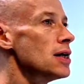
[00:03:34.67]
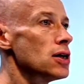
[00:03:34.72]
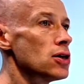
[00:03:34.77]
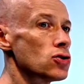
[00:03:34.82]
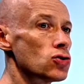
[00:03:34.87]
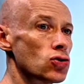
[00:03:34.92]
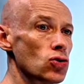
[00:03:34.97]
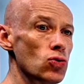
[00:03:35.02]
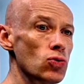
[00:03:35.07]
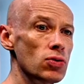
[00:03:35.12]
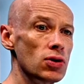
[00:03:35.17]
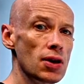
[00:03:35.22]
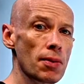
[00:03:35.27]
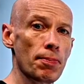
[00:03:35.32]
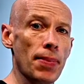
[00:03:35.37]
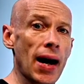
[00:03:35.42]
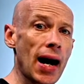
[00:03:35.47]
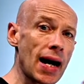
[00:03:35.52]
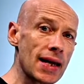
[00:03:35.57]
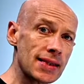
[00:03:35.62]
So the
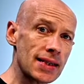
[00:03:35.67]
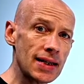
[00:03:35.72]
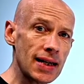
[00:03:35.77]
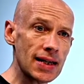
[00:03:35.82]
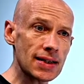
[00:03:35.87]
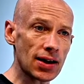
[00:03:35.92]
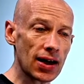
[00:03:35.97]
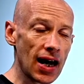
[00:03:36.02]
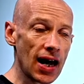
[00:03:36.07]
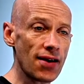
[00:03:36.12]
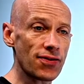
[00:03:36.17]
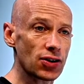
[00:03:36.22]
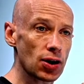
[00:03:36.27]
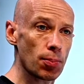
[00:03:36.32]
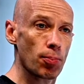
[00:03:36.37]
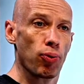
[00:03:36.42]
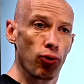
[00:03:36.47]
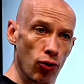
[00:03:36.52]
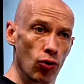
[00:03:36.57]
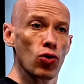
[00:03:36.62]
pattern is I have to
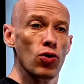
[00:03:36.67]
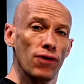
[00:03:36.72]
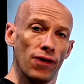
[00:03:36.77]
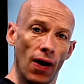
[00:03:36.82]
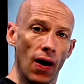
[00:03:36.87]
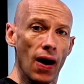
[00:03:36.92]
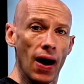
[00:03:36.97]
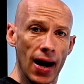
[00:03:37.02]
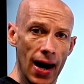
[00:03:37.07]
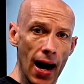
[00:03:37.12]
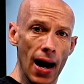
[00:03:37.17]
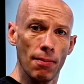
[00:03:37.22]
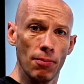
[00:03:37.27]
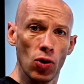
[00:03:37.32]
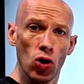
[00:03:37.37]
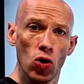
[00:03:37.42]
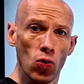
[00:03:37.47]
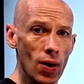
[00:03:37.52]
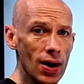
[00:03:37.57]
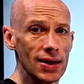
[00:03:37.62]
prove I am
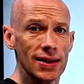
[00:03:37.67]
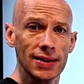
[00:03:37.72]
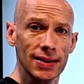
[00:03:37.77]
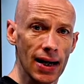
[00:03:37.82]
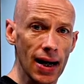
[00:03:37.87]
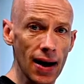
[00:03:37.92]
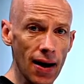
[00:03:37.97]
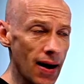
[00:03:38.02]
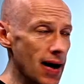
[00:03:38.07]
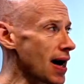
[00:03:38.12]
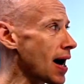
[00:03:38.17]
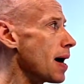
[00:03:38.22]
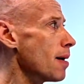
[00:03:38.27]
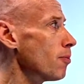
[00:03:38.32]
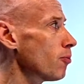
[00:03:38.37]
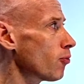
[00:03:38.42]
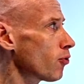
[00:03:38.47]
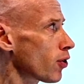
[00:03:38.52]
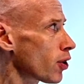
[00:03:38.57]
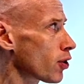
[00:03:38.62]
who I say I
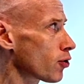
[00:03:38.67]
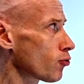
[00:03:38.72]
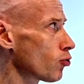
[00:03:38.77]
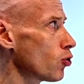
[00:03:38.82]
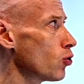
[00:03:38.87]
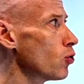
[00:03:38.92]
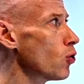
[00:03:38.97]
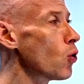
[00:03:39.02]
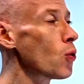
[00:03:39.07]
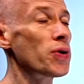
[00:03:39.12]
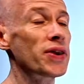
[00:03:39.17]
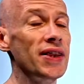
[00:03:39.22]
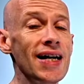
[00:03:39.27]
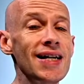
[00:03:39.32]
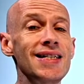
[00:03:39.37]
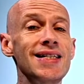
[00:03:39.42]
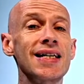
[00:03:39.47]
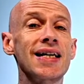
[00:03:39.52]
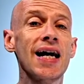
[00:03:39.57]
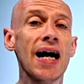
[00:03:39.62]
am through
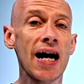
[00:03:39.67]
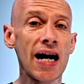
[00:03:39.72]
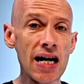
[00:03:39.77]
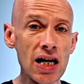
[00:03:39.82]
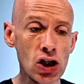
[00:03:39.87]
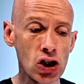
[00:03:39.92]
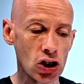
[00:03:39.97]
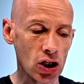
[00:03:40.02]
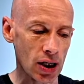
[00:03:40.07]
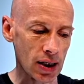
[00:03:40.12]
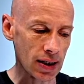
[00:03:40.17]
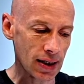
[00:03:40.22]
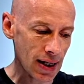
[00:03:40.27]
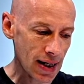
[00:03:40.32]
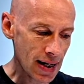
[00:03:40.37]
authentication.